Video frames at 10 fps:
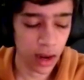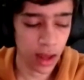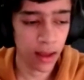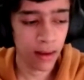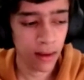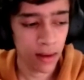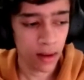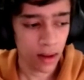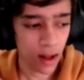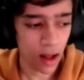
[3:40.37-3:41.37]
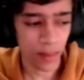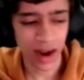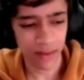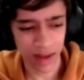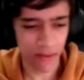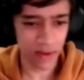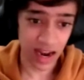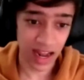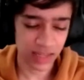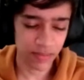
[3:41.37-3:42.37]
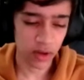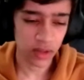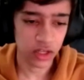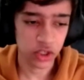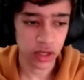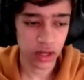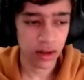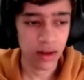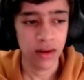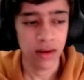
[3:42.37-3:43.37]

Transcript: light. And I really liked both actually.